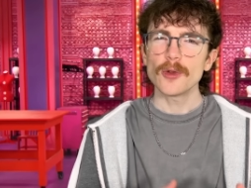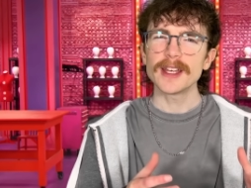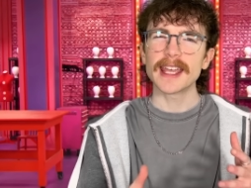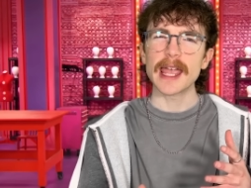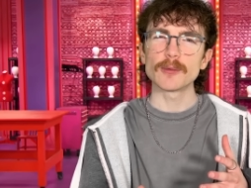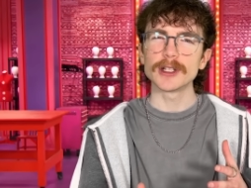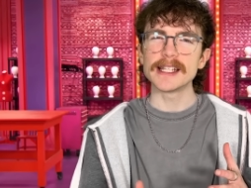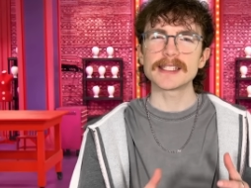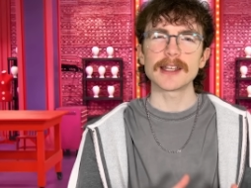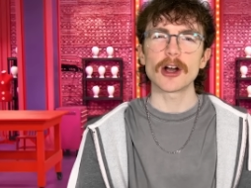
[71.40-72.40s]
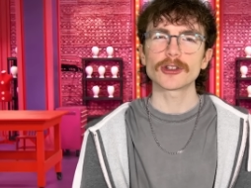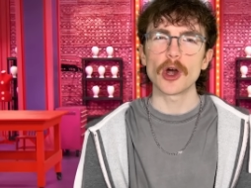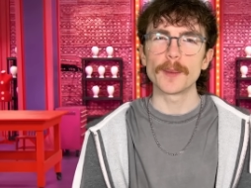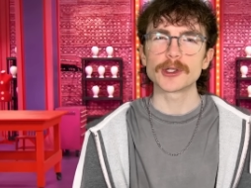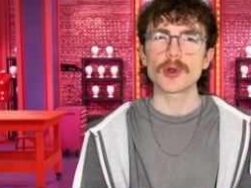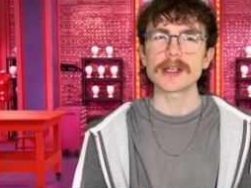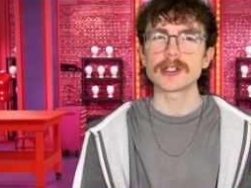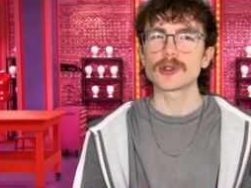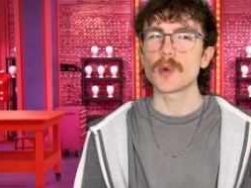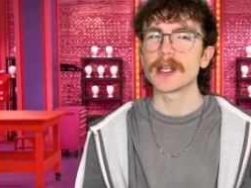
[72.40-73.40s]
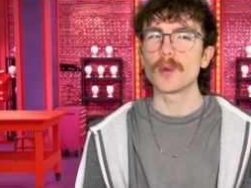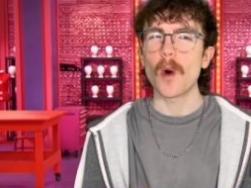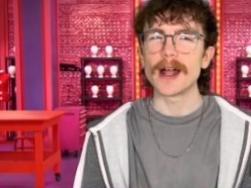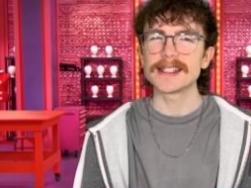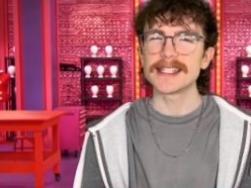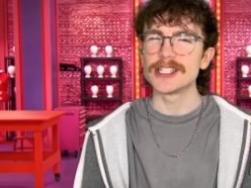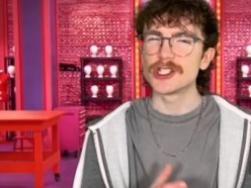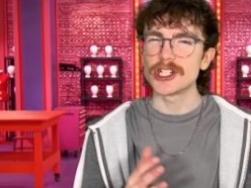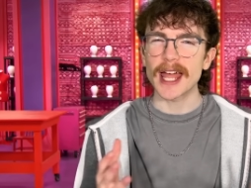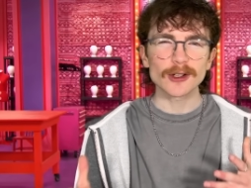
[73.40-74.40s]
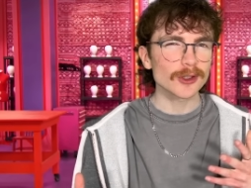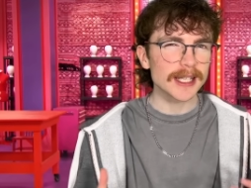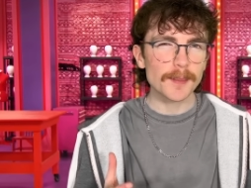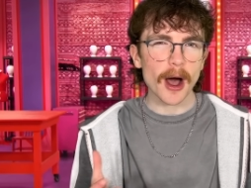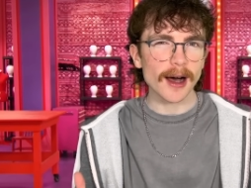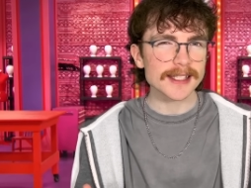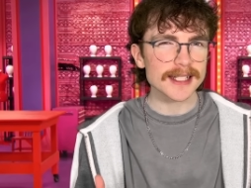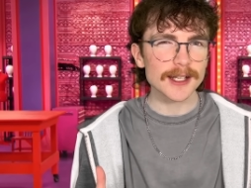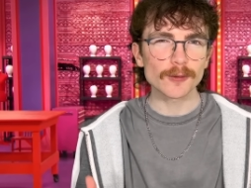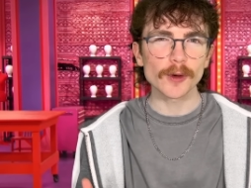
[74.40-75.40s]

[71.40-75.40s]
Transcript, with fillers: Though the game released in October 2021 to generally positive